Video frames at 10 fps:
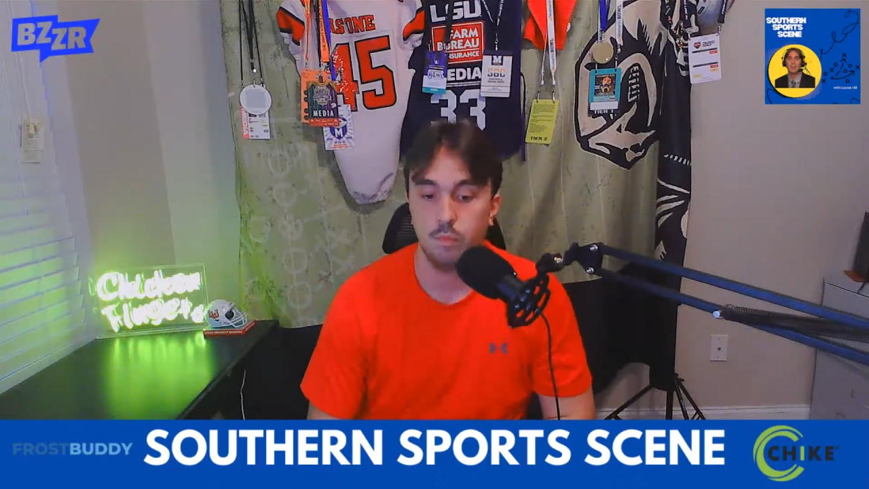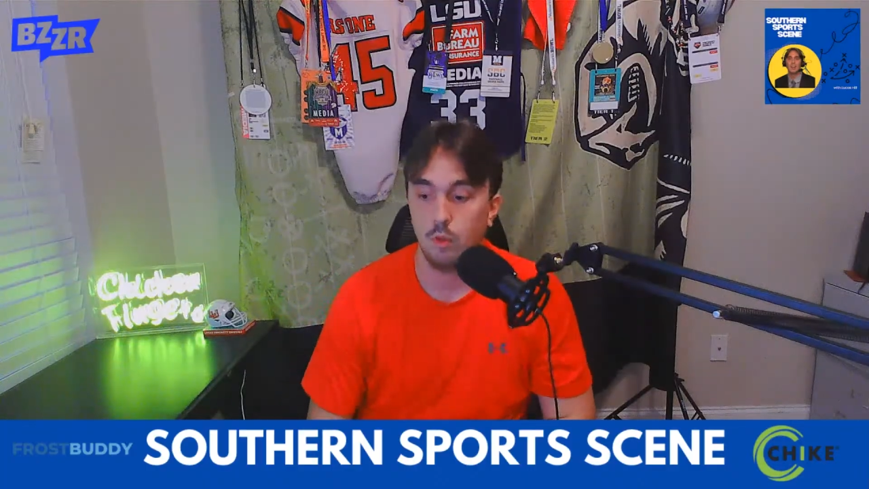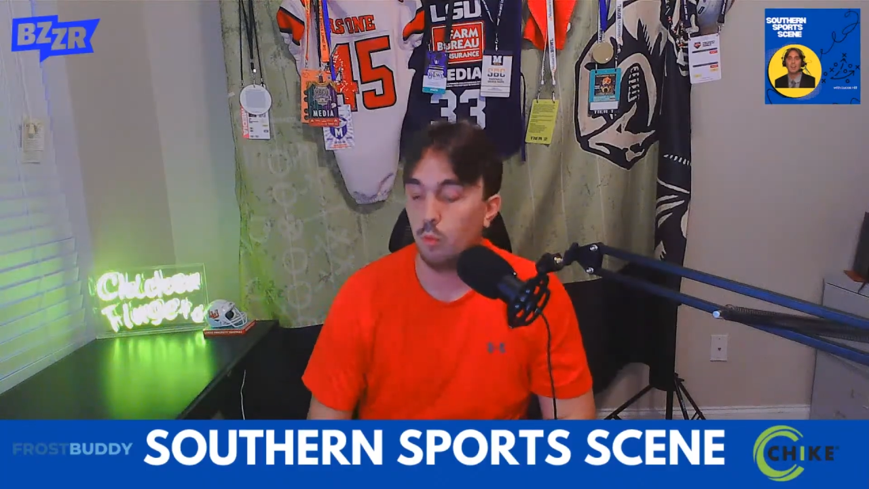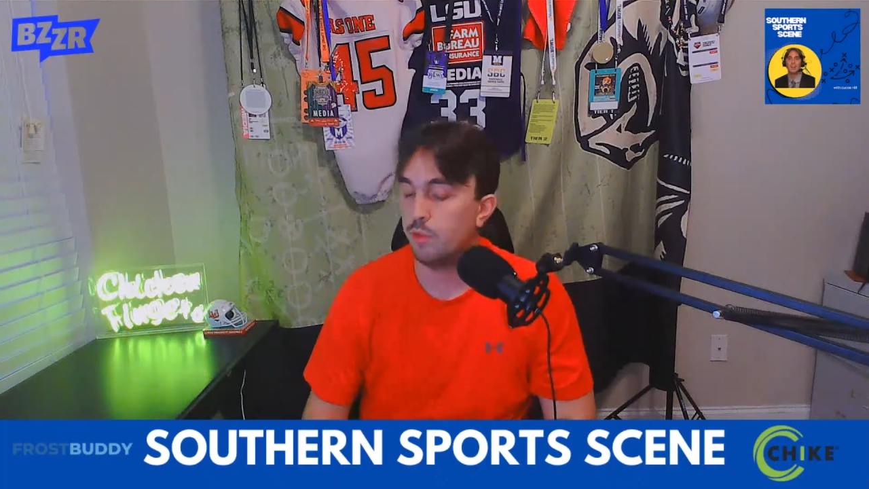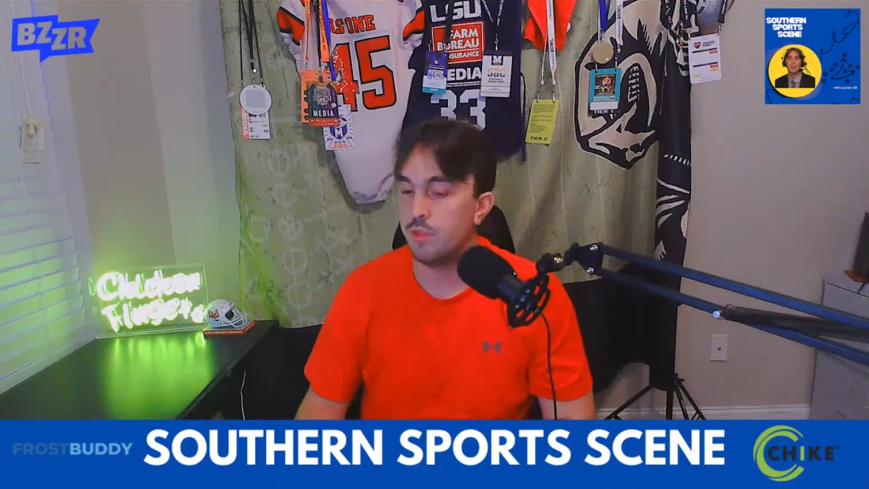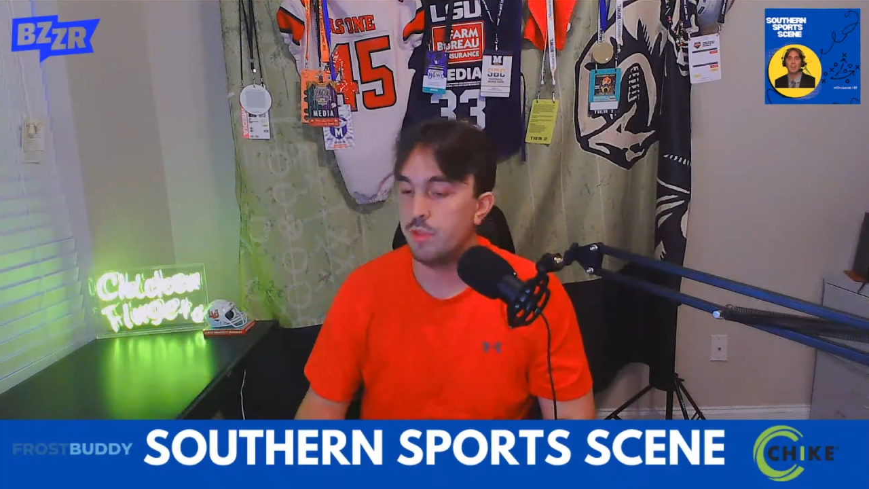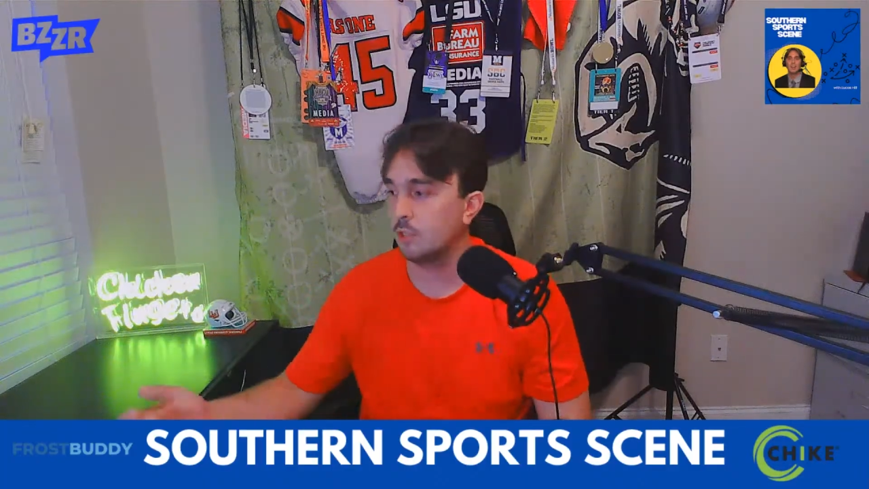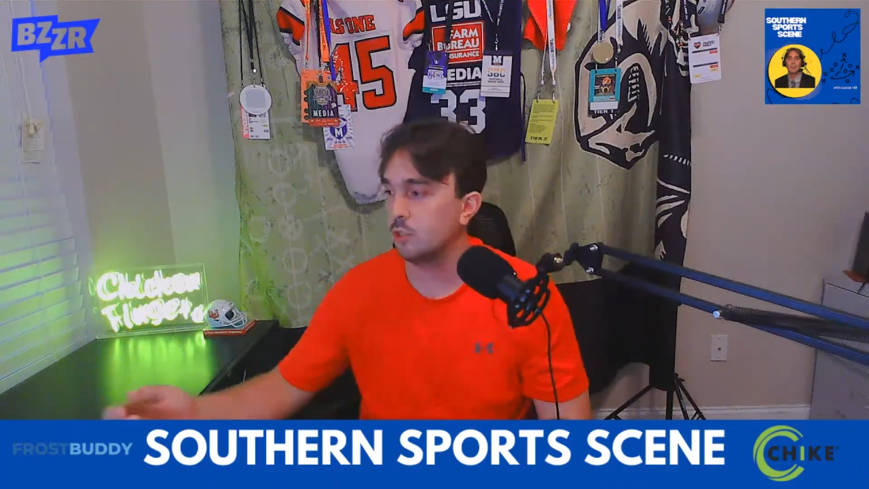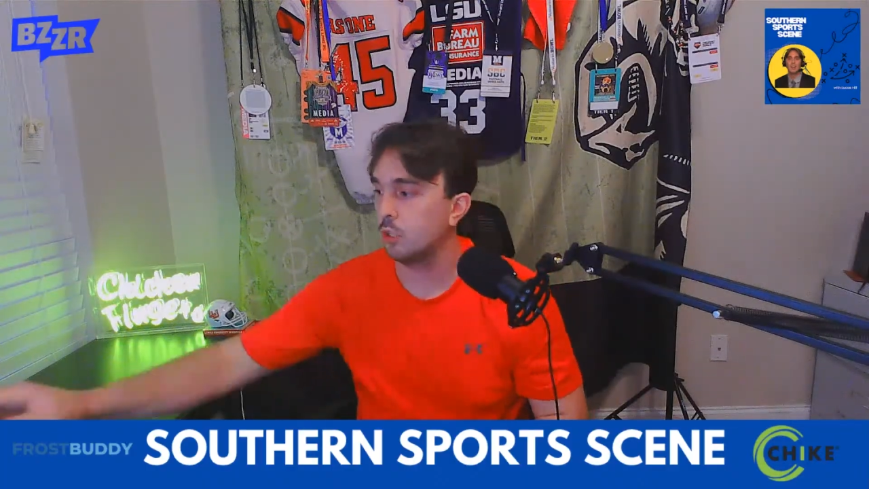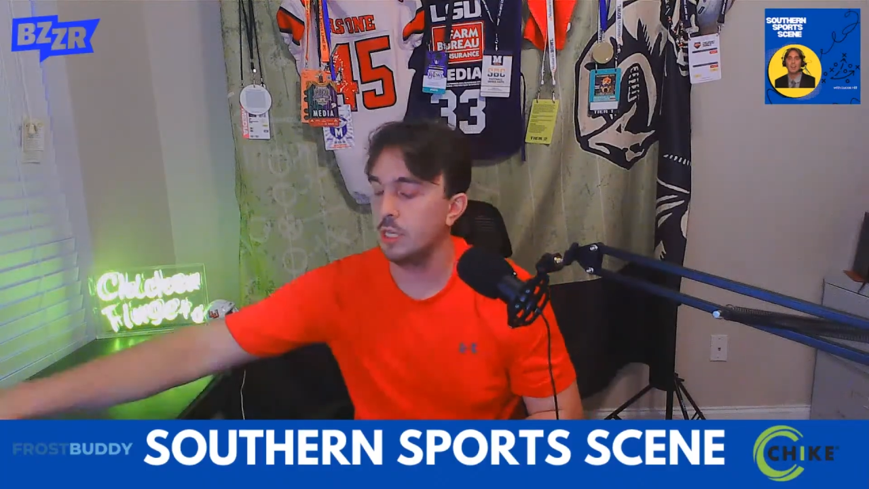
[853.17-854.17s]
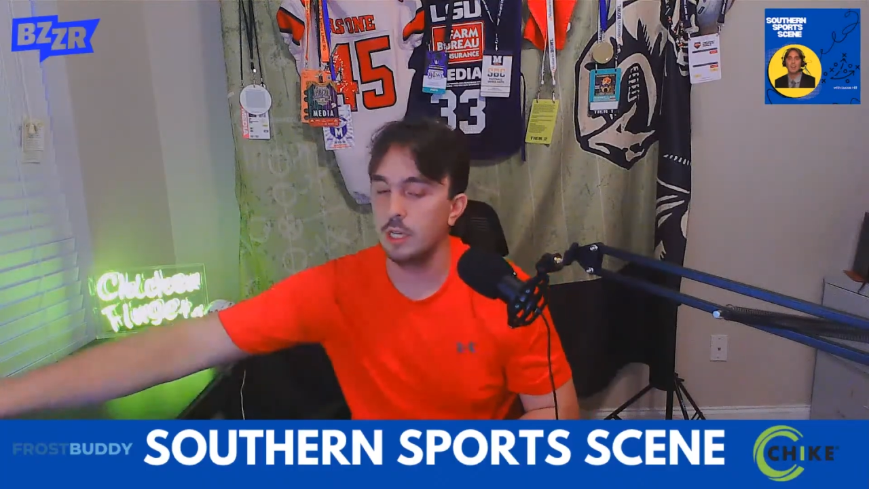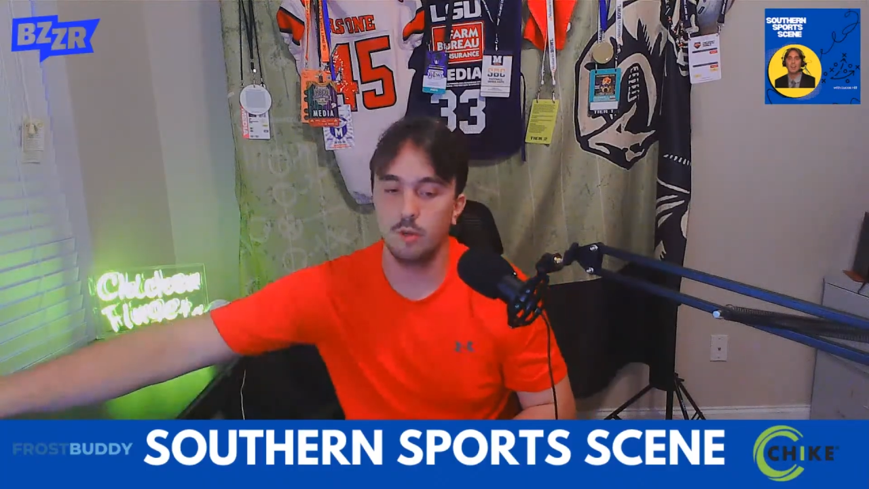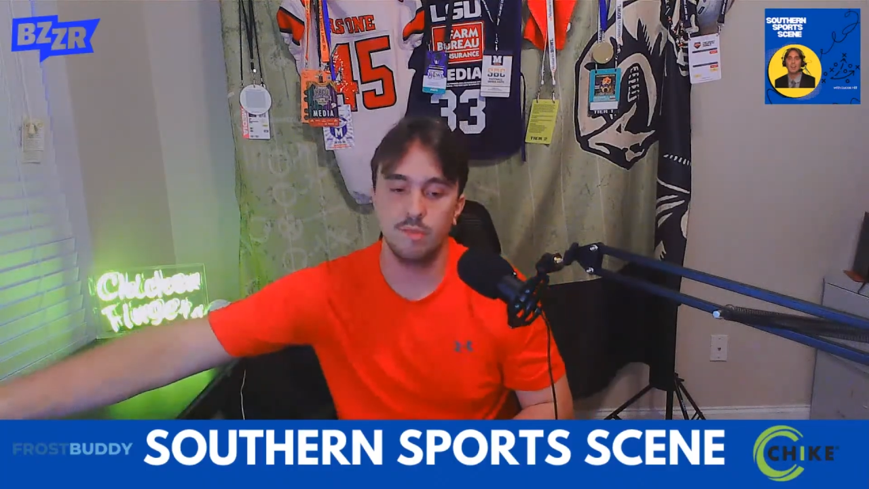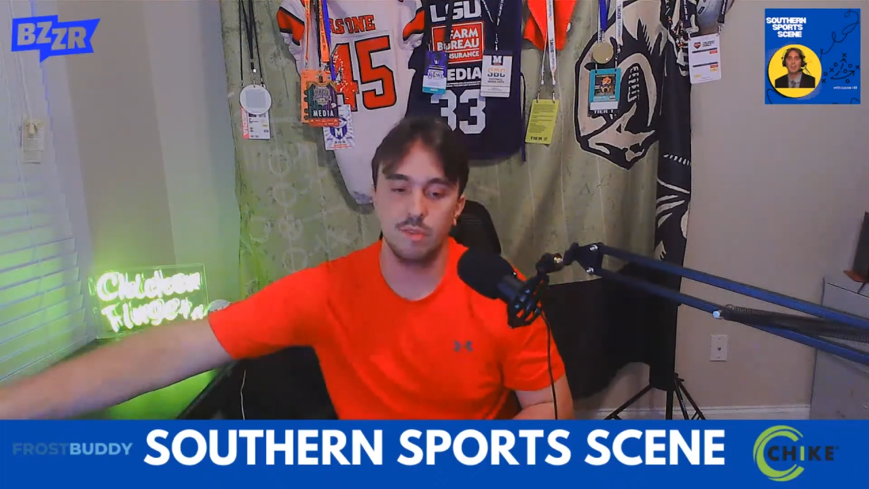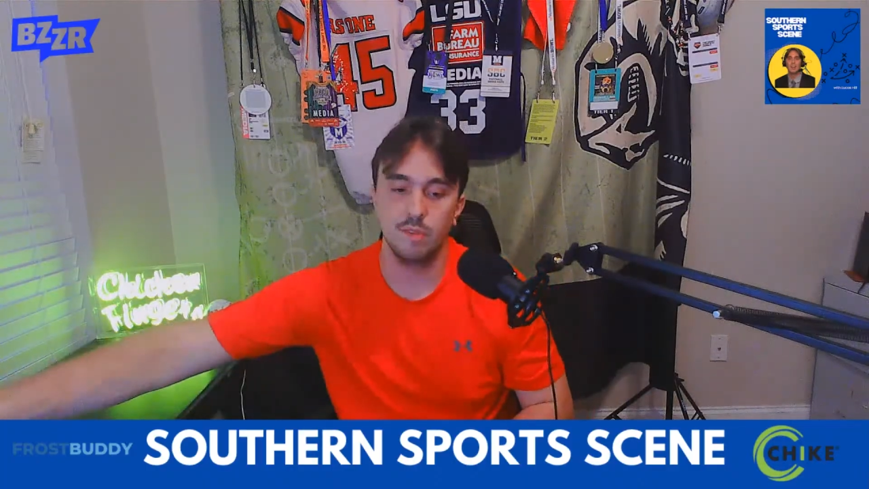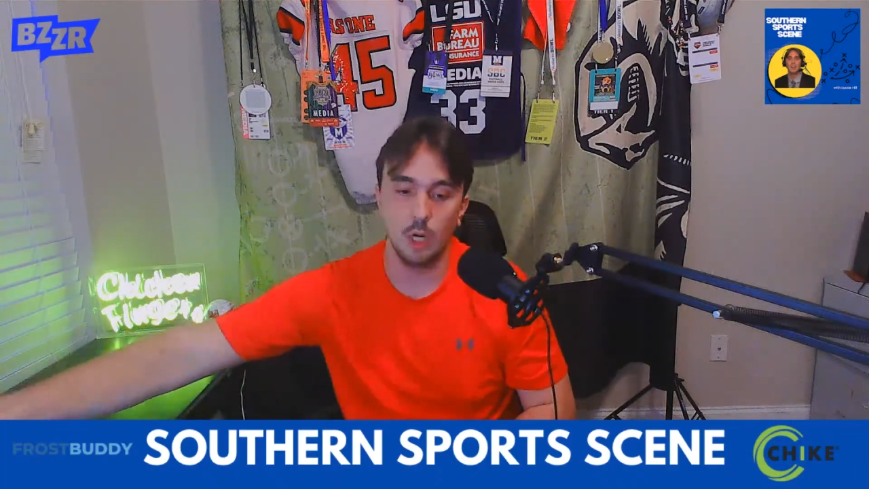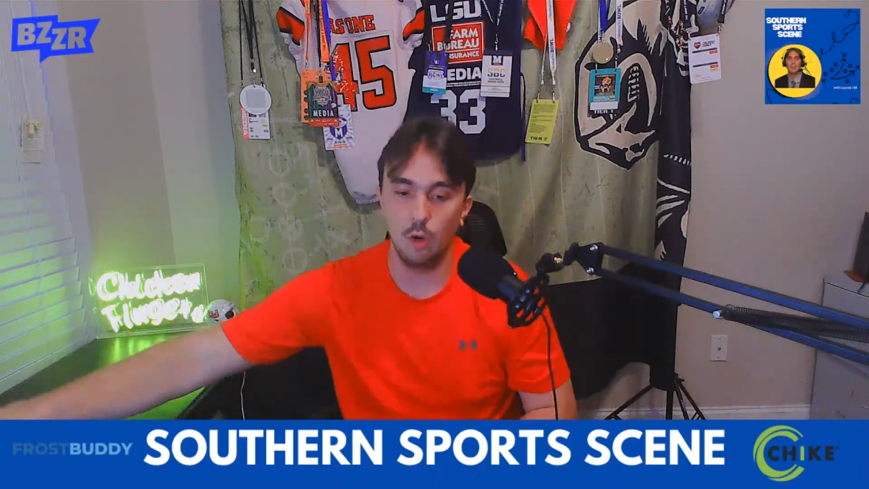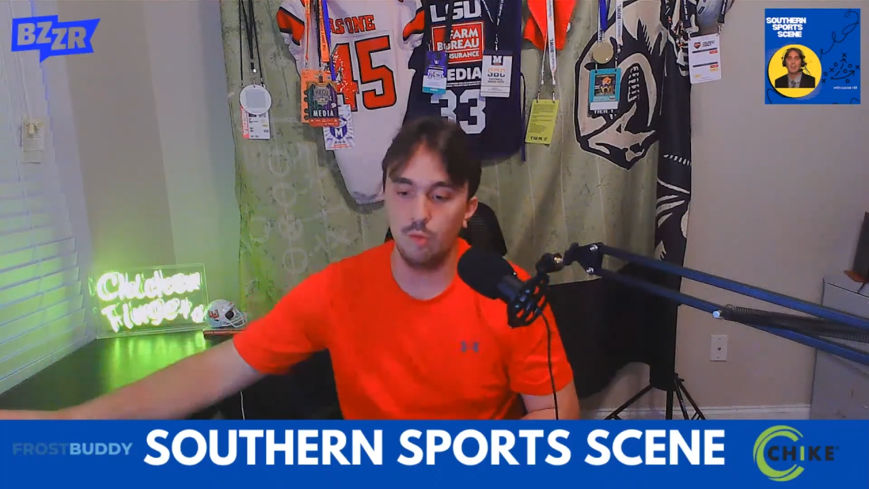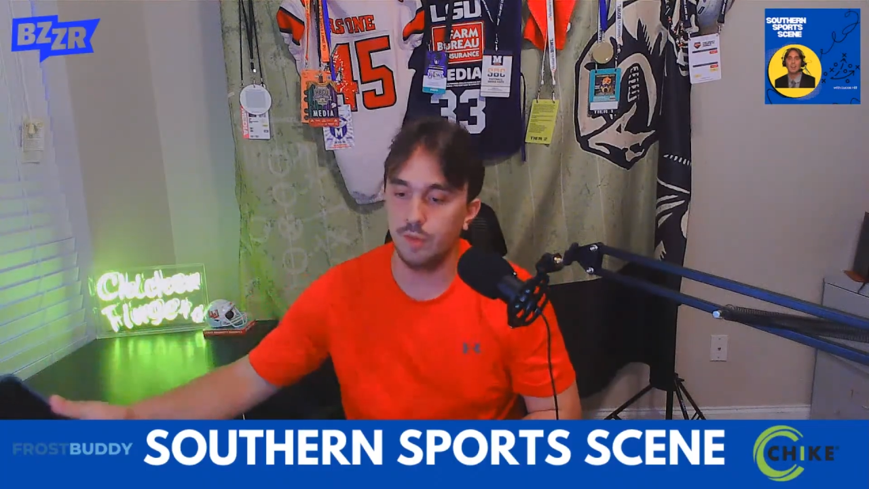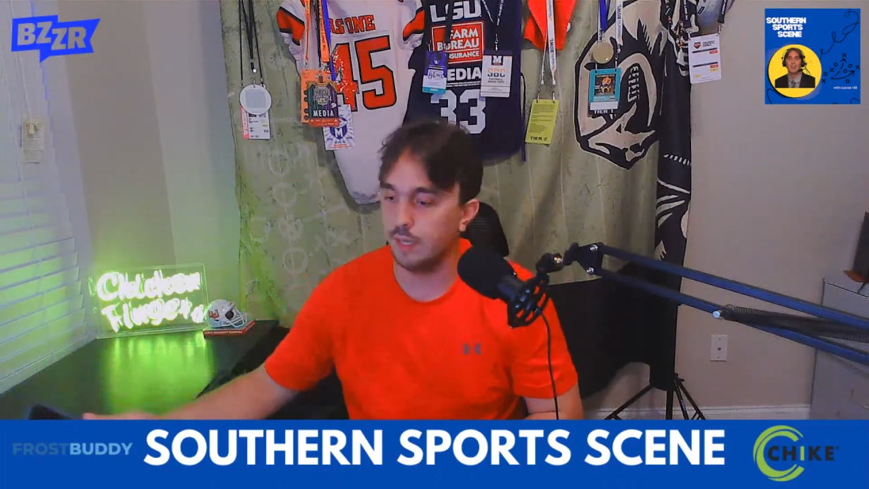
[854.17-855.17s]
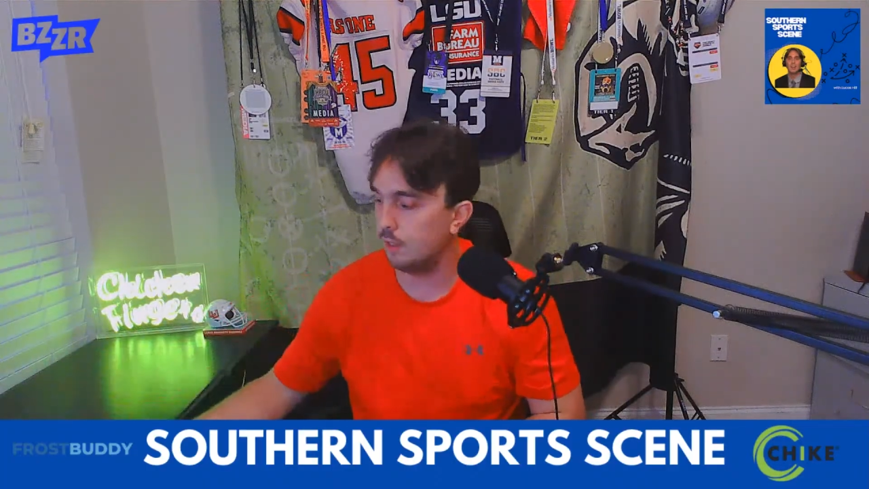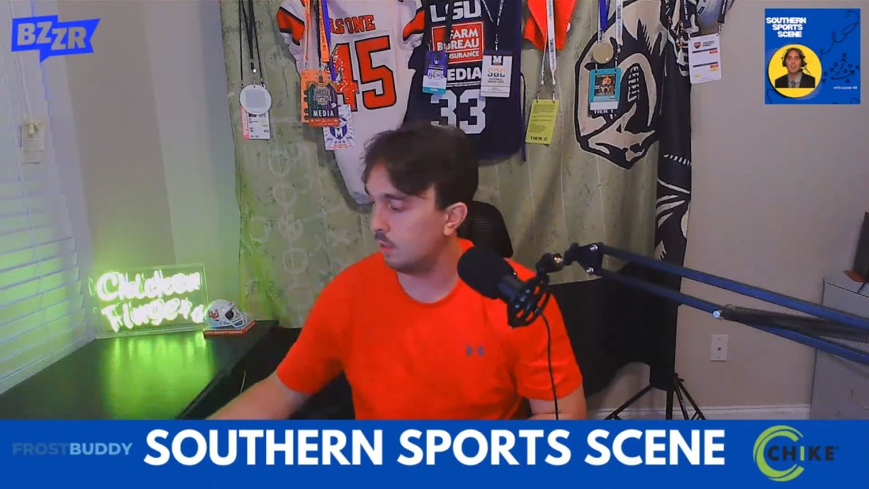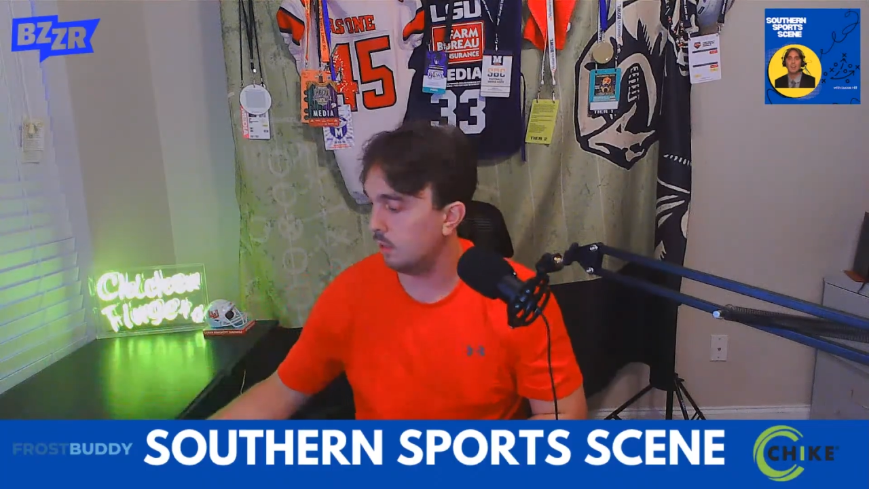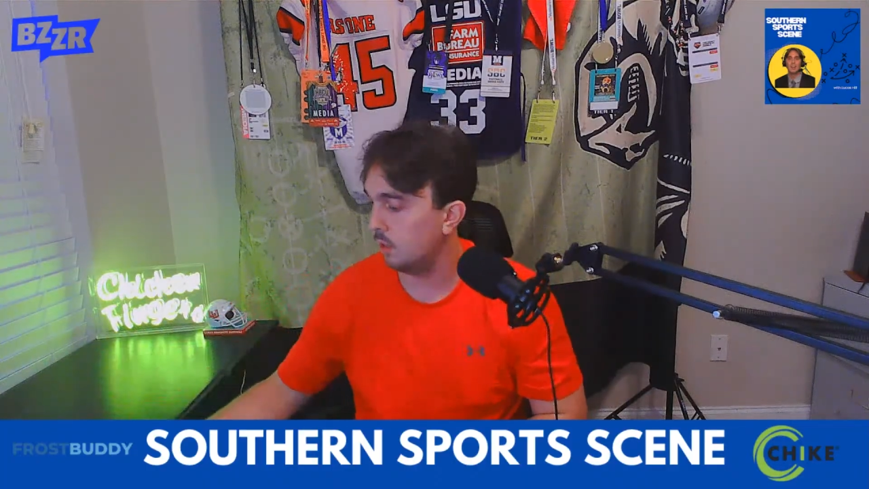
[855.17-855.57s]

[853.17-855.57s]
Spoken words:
with the extra year from COVID.